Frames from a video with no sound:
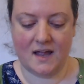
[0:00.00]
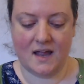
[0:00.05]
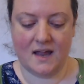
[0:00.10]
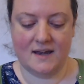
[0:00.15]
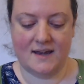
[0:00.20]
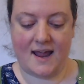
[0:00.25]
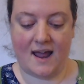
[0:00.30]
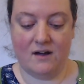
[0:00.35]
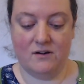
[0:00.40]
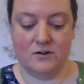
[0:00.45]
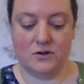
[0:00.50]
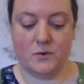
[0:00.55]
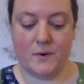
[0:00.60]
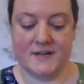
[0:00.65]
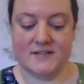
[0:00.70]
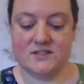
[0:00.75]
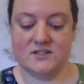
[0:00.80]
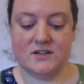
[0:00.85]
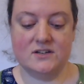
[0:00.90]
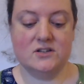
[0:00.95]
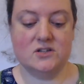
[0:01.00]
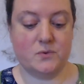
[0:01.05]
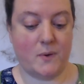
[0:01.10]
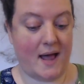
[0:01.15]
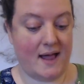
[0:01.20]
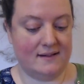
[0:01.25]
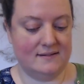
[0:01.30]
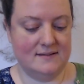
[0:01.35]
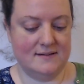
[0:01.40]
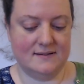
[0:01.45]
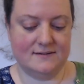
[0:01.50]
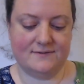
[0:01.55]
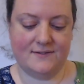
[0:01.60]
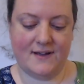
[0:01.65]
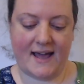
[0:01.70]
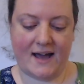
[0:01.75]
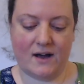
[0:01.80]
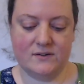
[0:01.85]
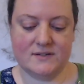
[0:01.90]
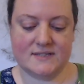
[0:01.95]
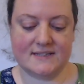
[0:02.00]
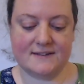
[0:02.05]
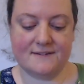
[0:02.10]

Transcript: Now, question 12, how did the